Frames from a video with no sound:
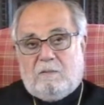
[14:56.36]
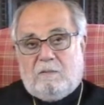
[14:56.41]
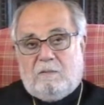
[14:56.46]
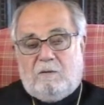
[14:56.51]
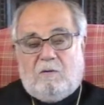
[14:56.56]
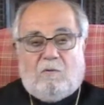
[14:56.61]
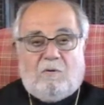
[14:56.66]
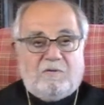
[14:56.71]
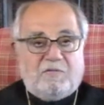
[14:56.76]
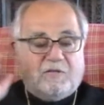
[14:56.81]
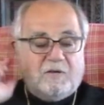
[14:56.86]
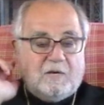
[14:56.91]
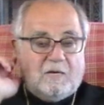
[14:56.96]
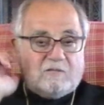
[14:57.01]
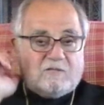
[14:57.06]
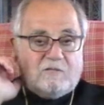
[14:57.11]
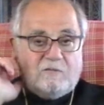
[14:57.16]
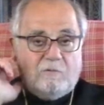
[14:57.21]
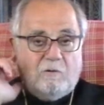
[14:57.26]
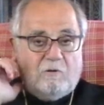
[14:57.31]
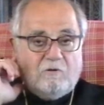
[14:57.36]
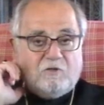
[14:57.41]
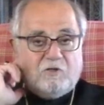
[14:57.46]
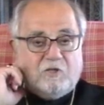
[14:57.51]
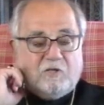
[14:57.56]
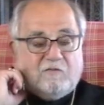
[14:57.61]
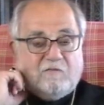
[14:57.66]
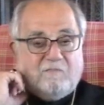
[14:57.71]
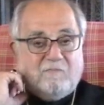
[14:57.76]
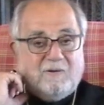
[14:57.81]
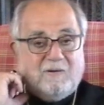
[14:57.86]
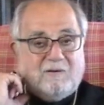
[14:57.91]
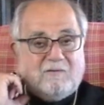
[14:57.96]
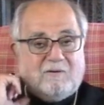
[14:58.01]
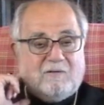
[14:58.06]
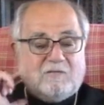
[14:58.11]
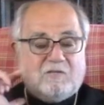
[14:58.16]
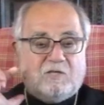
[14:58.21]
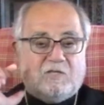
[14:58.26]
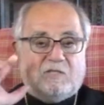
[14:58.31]
The Orthodox notion of
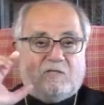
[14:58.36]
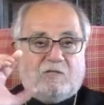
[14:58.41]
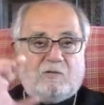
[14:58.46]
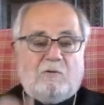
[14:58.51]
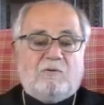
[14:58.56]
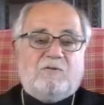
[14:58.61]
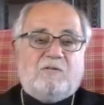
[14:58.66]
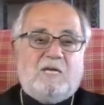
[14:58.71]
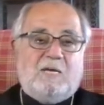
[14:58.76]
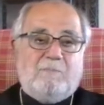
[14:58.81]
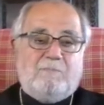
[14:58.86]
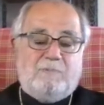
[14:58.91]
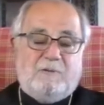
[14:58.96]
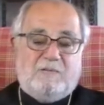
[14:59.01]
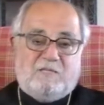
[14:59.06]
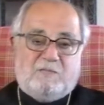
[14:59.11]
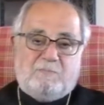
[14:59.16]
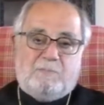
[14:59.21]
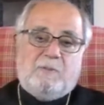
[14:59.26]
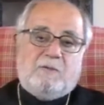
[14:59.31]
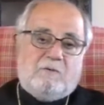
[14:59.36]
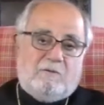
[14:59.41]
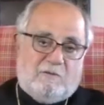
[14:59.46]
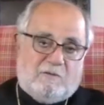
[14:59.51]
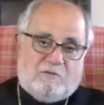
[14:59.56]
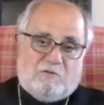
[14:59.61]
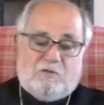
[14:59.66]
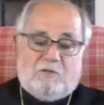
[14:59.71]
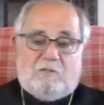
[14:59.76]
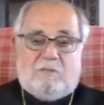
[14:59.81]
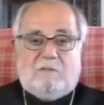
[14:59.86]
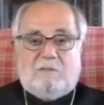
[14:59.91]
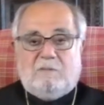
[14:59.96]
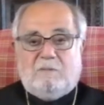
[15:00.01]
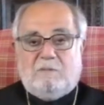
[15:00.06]
marriage is so deeply spiritual.